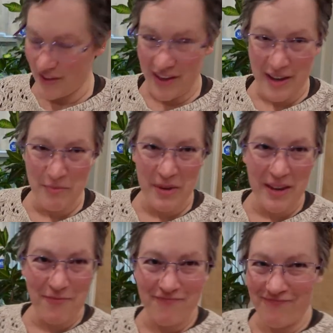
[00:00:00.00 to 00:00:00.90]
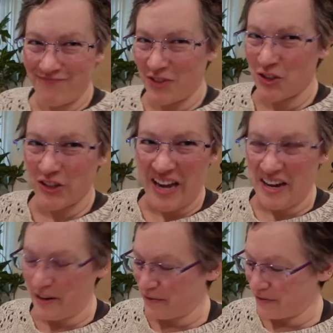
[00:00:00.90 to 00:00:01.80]
and be
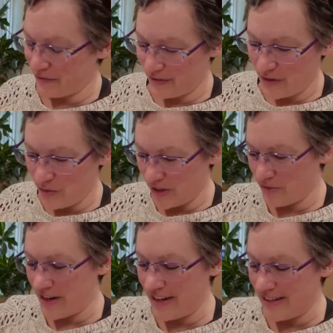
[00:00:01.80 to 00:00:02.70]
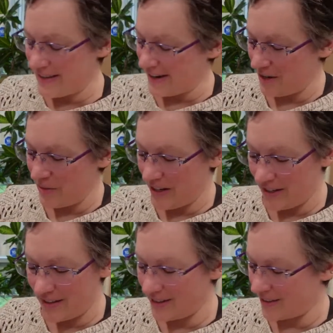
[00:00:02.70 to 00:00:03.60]
creative. If you want to write
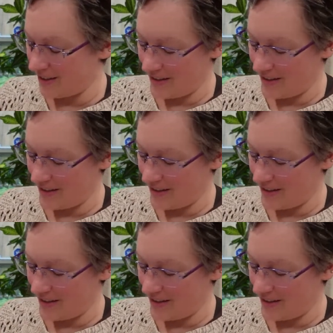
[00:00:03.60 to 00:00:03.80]
sideways,